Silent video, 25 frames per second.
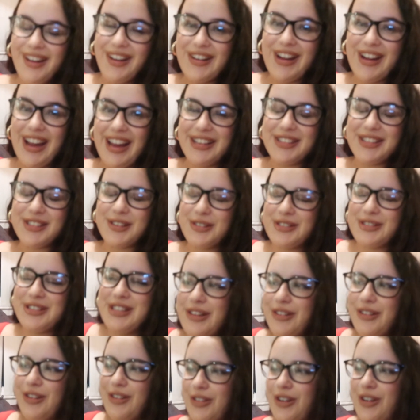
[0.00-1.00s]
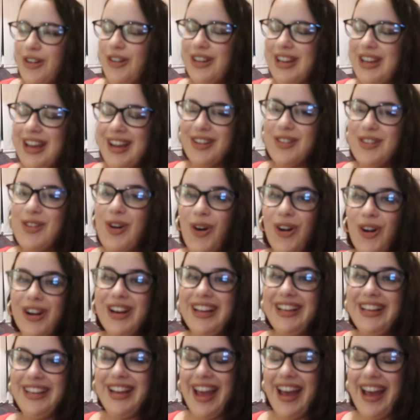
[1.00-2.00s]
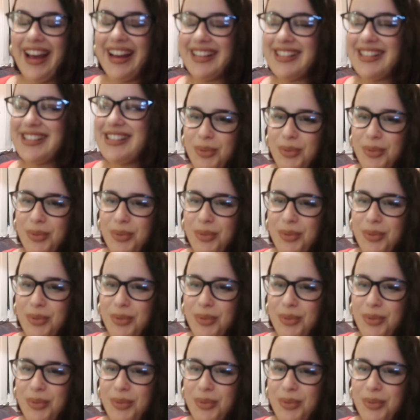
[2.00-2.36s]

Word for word: okay, so I've still not got yet, gone yet,